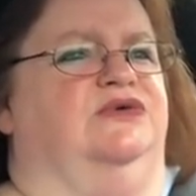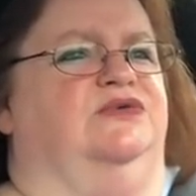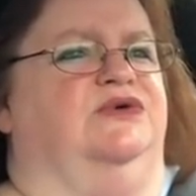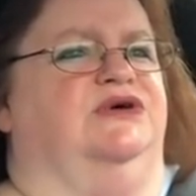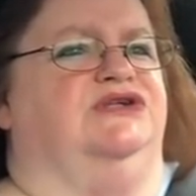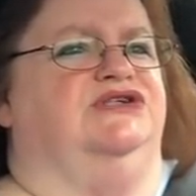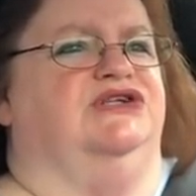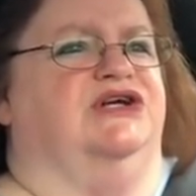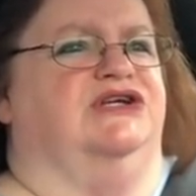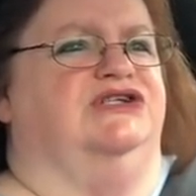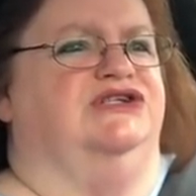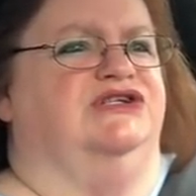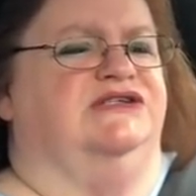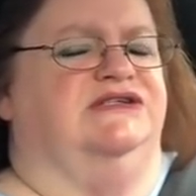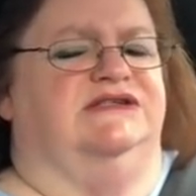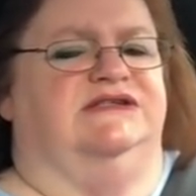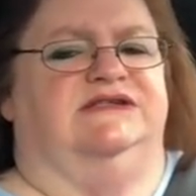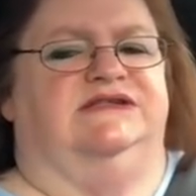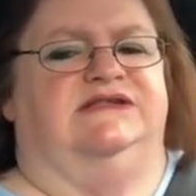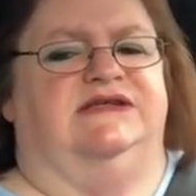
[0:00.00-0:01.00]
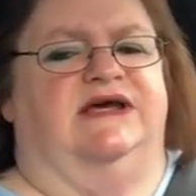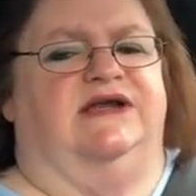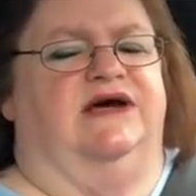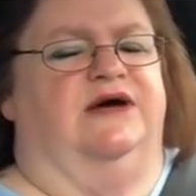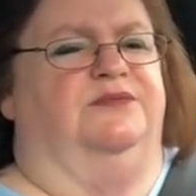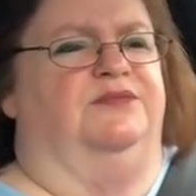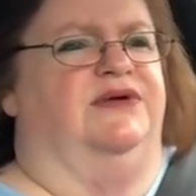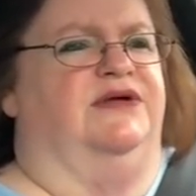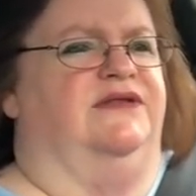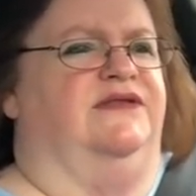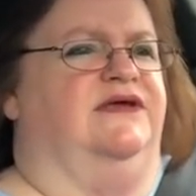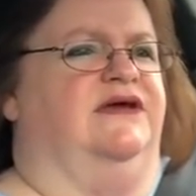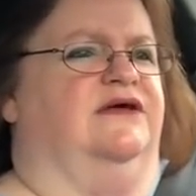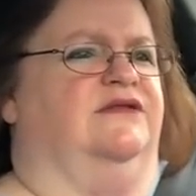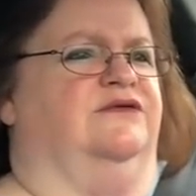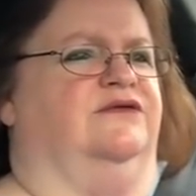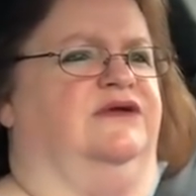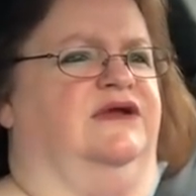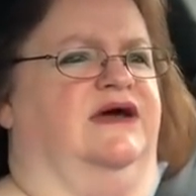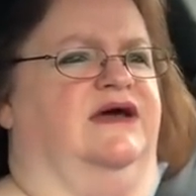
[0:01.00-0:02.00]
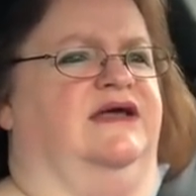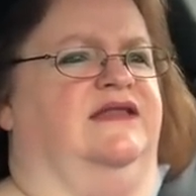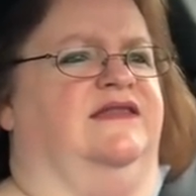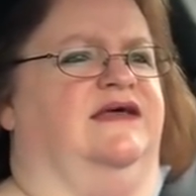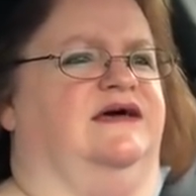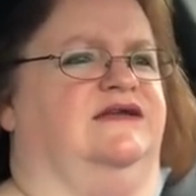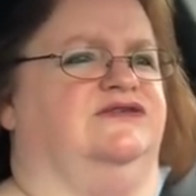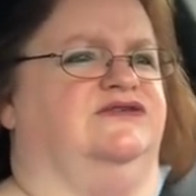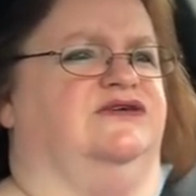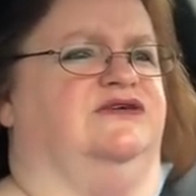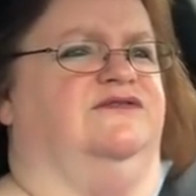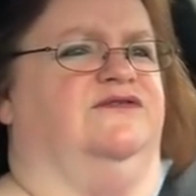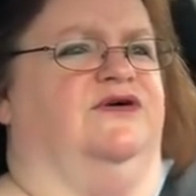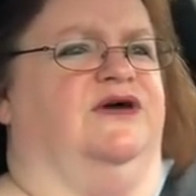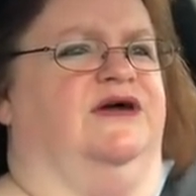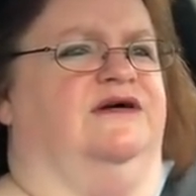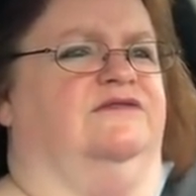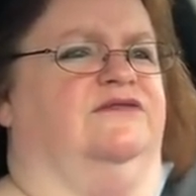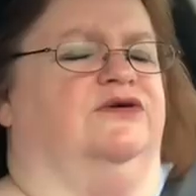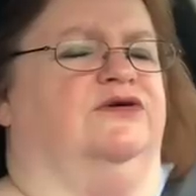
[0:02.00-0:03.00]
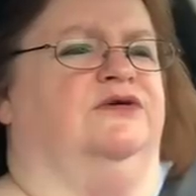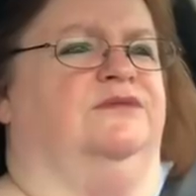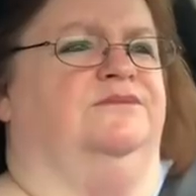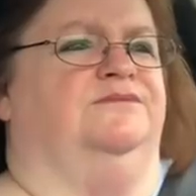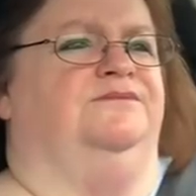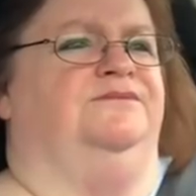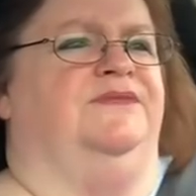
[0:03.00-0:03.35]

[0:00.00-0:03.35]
which I just set up the other night. That took forever.